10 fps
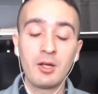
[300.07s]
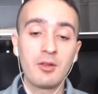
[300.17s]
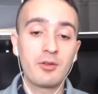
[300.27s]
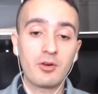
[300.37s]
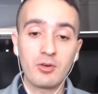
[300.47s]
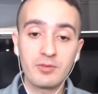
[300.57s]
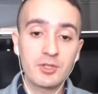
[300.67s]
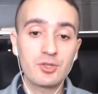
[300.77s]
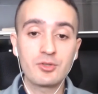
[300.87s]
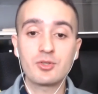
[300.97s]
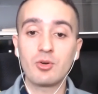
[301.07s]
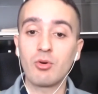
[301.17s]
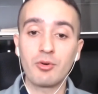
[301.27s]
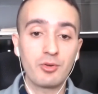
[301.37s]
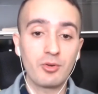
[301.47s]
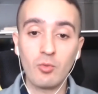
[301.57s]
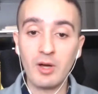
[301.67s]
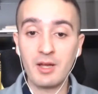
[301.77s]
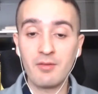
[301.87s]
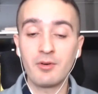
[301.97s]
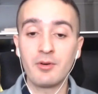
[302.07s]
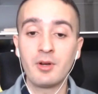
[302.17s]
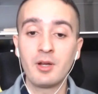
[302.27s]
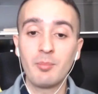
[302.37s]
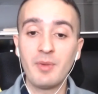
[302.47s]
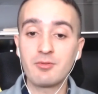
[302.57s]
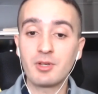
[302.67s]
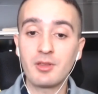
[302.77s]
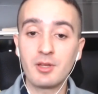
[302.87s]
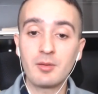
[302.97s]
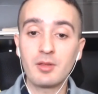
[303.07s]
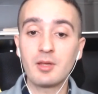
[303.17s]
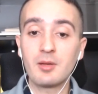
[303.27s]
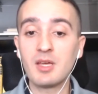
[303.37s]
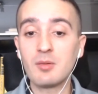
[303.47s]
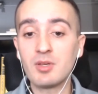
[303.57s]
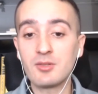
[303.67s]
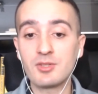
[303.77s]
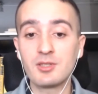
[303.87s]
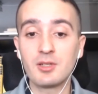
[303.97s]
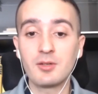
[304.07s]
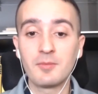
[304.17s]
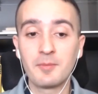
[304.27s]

their conversions or, whatever metric they may be interested in?